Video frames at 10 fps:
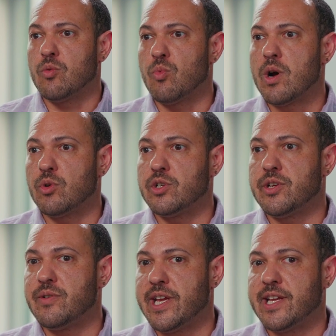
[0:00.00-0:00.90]
What we're
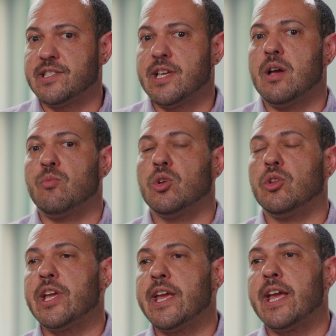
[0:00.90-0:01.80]
doing is that we're
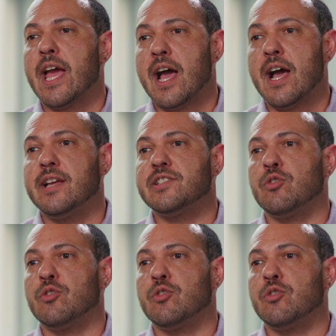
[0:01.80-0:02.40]
looking at